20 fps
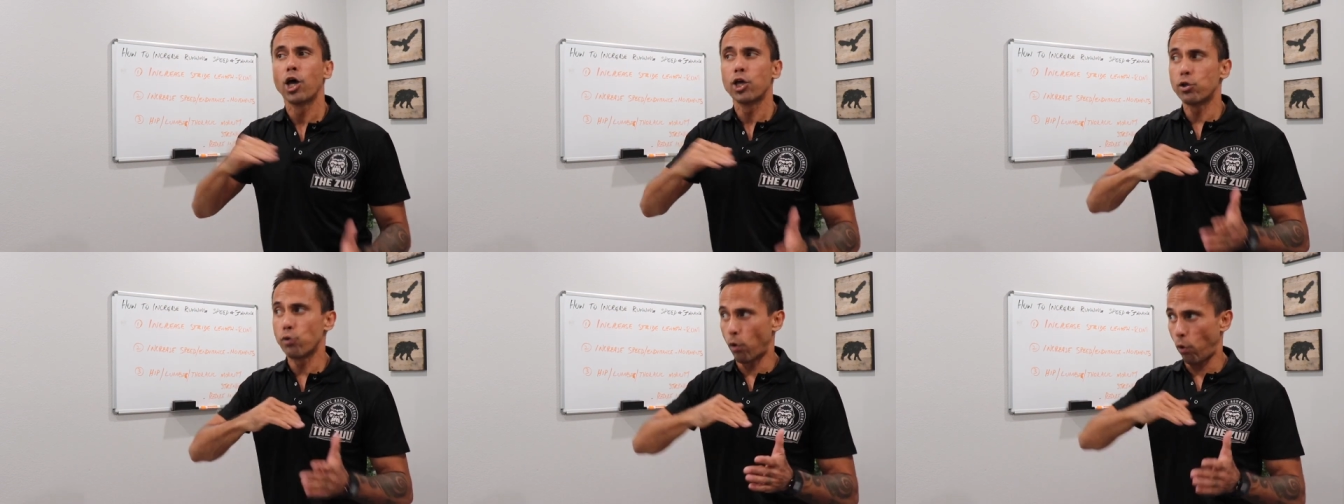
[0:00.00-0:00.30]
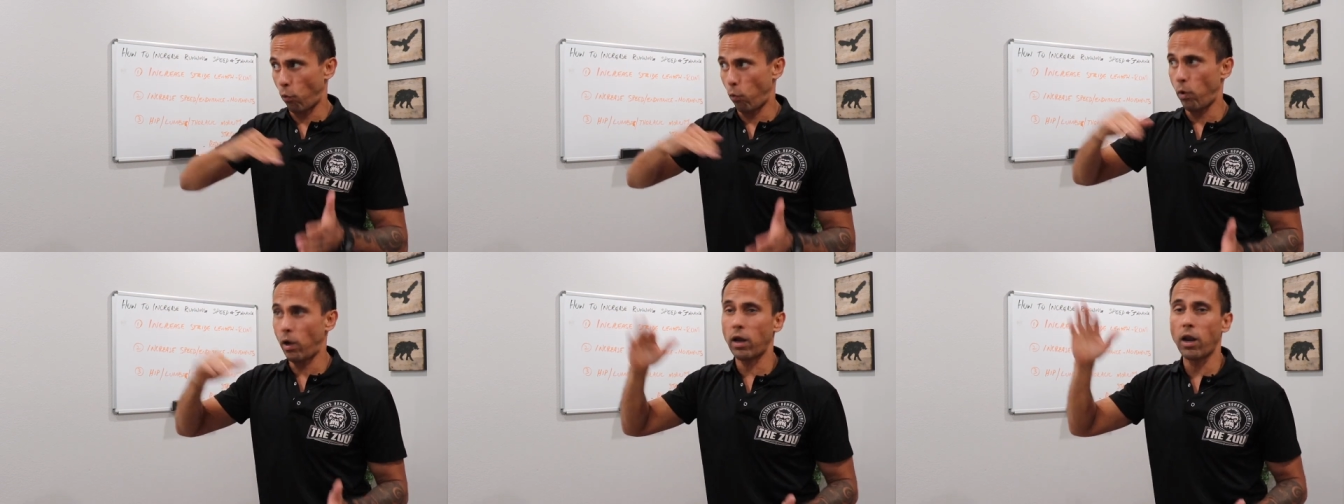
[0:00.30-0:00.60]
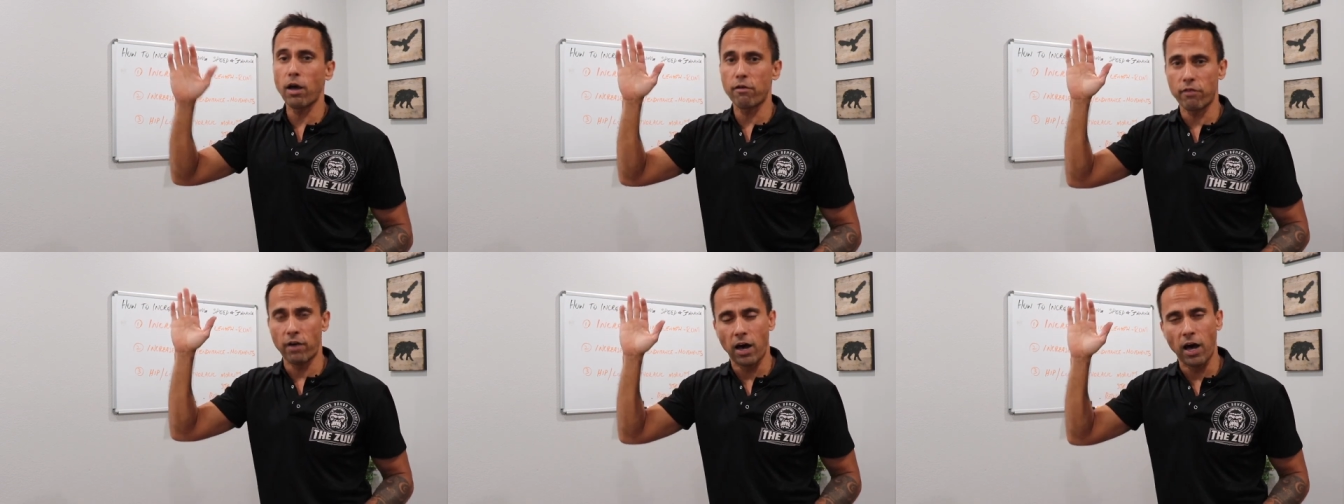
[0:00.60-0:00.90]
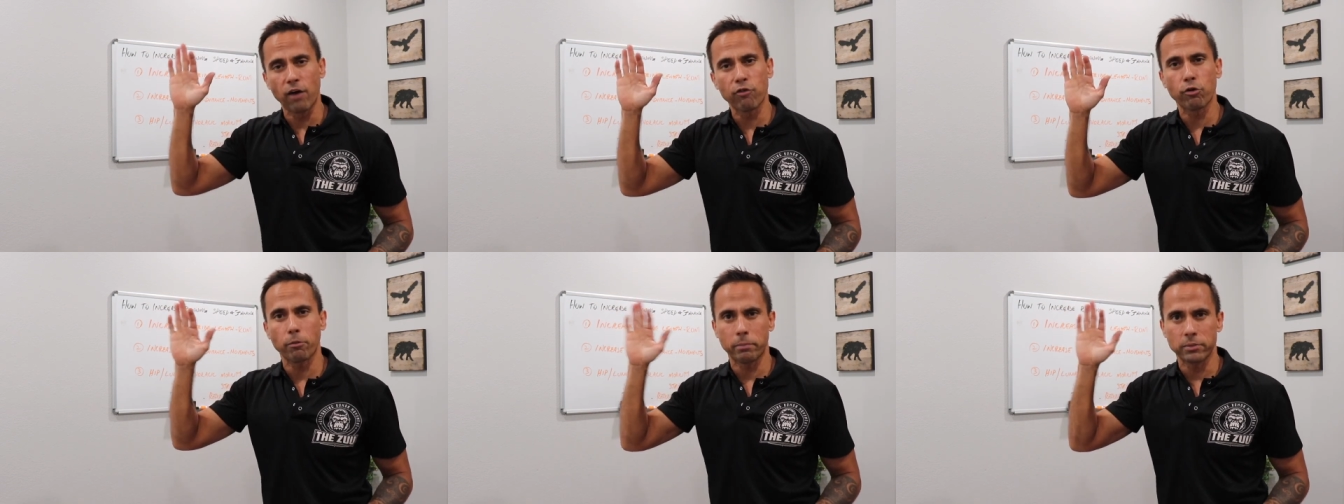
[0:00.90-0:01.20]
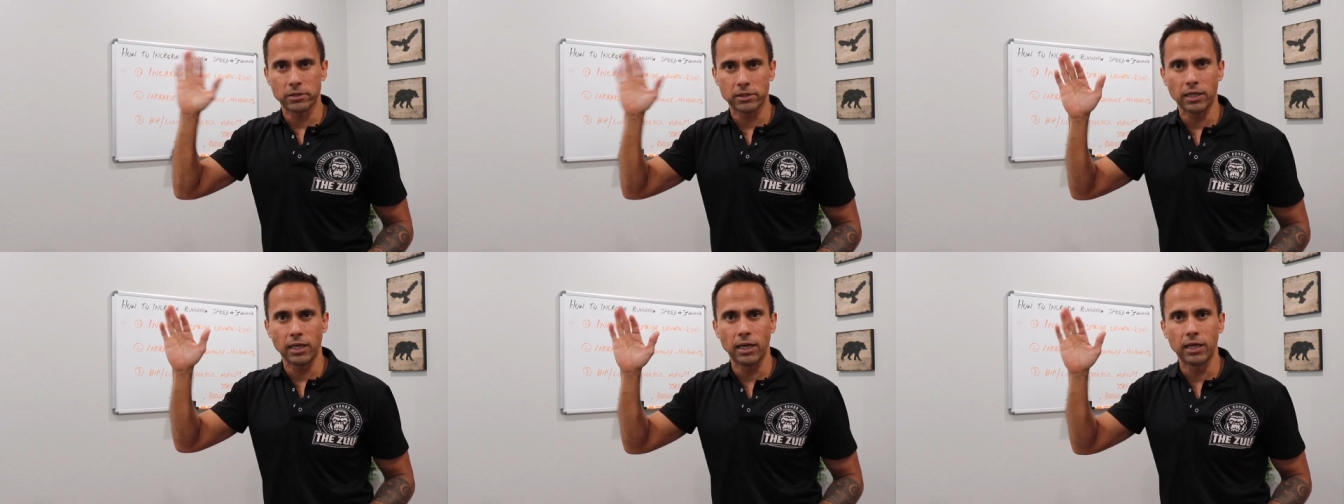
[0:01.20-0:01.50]
you are well over one hundred
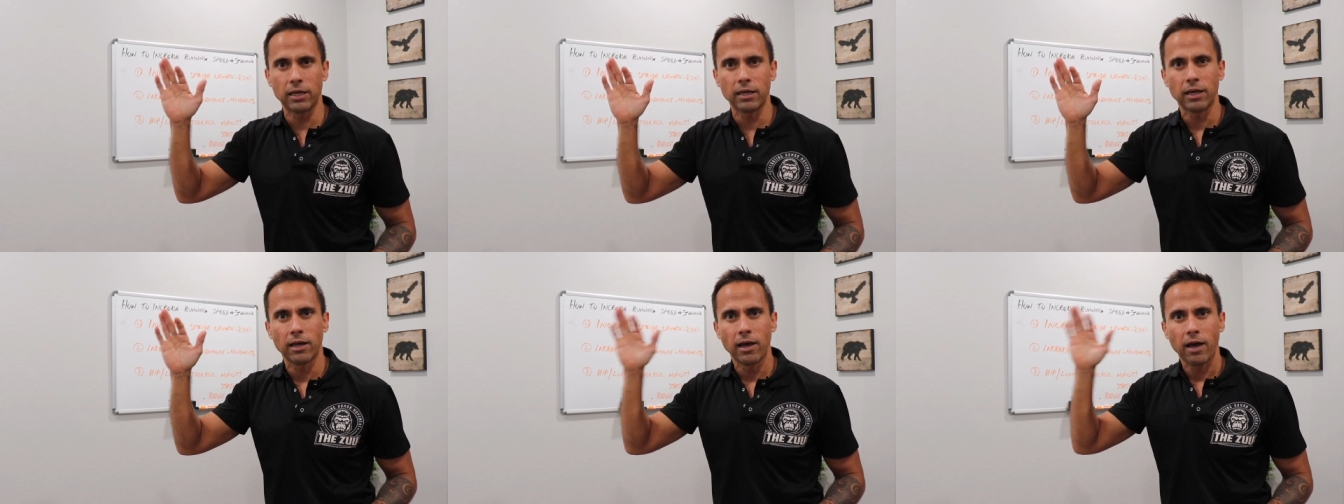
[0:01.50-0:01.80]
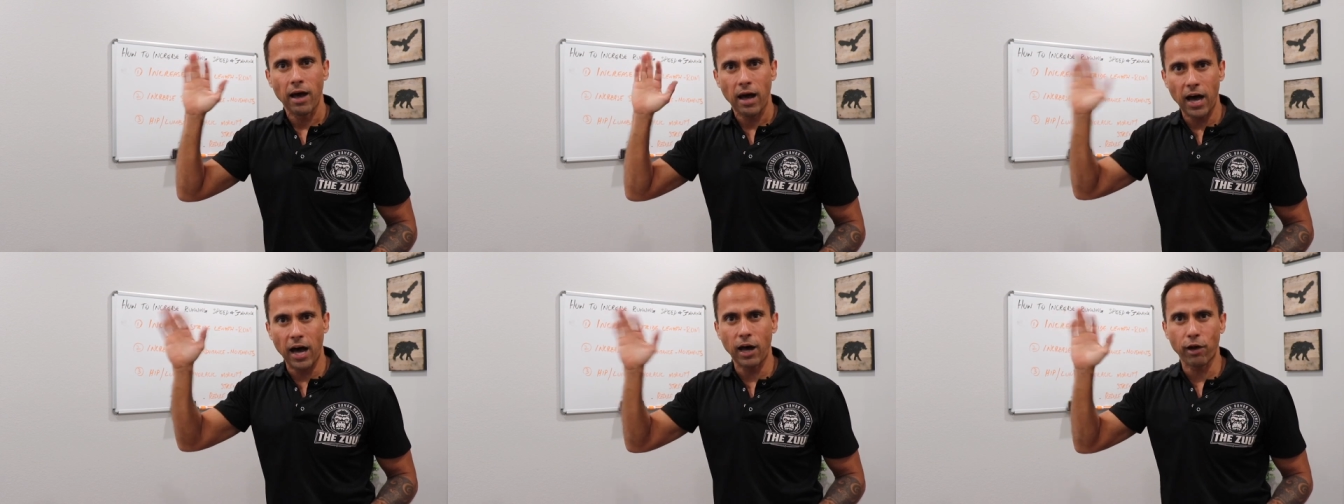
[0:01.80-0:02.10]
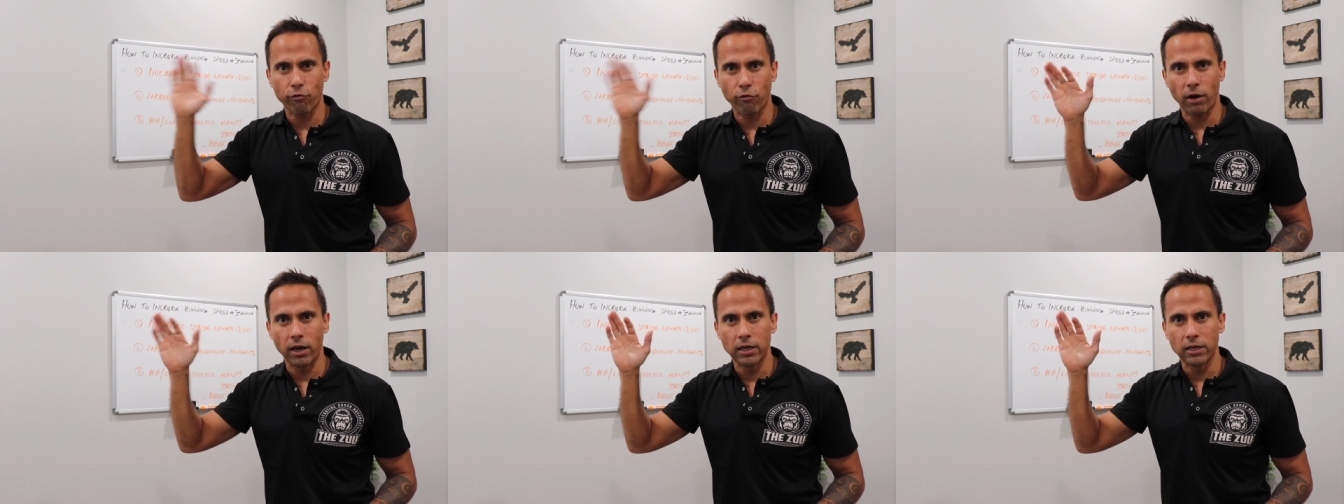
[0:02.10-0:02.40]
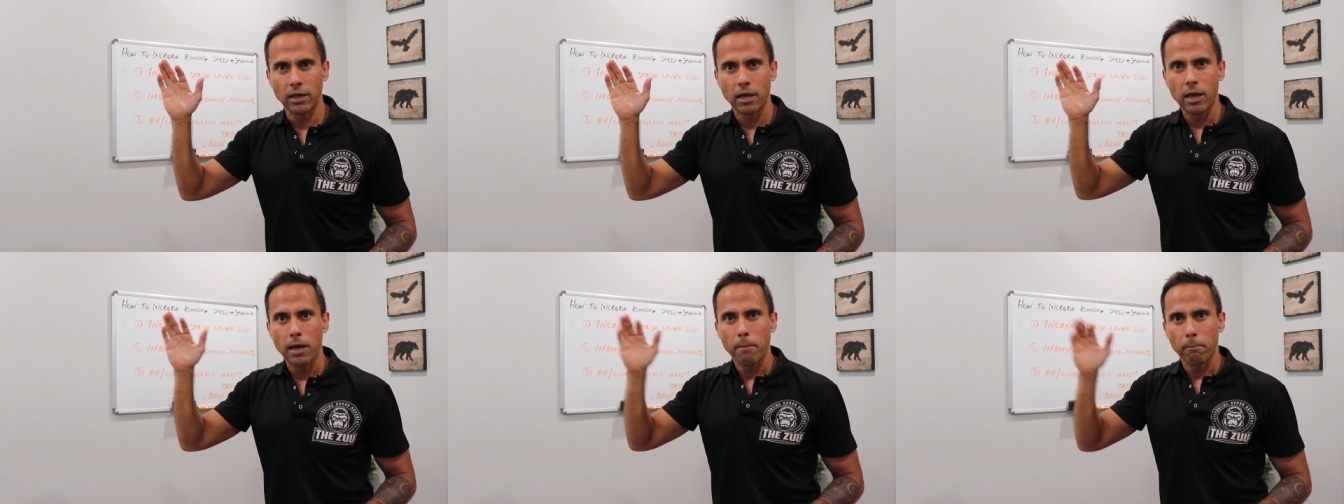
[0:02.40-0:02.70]
percent heart rate,